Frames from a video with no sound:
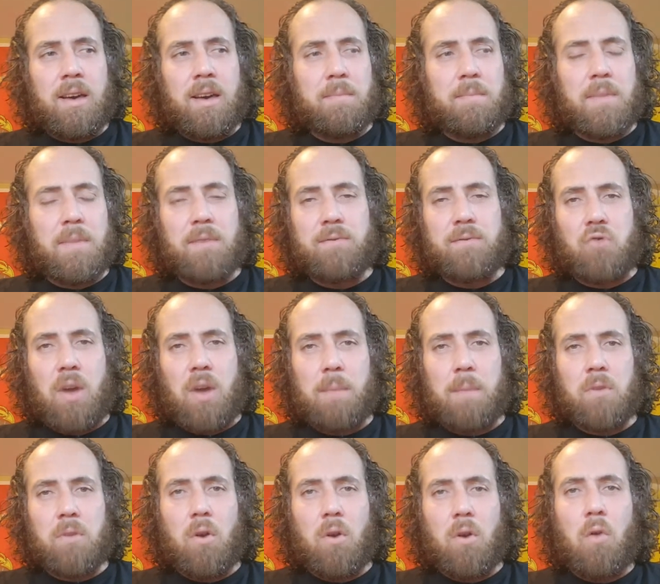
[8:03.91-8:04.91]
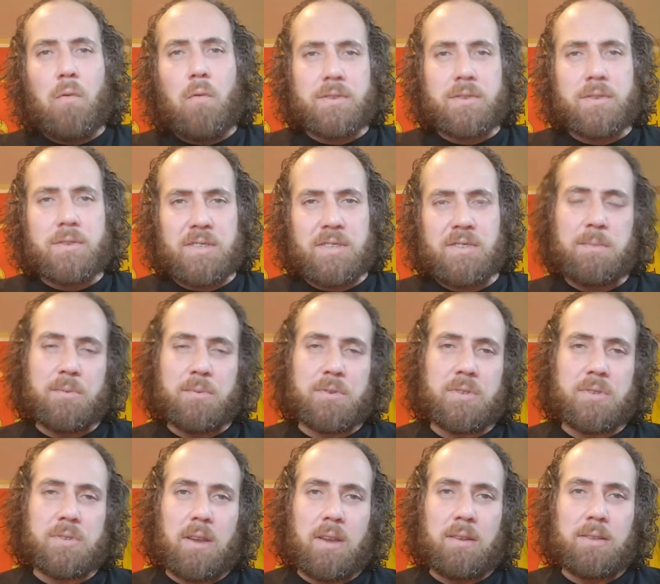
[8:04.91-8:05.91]
They've dropped over
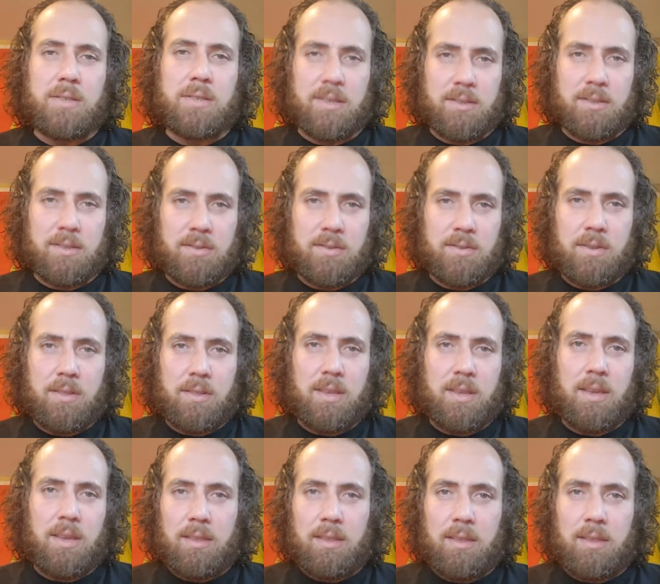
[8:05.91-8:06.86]
60% since the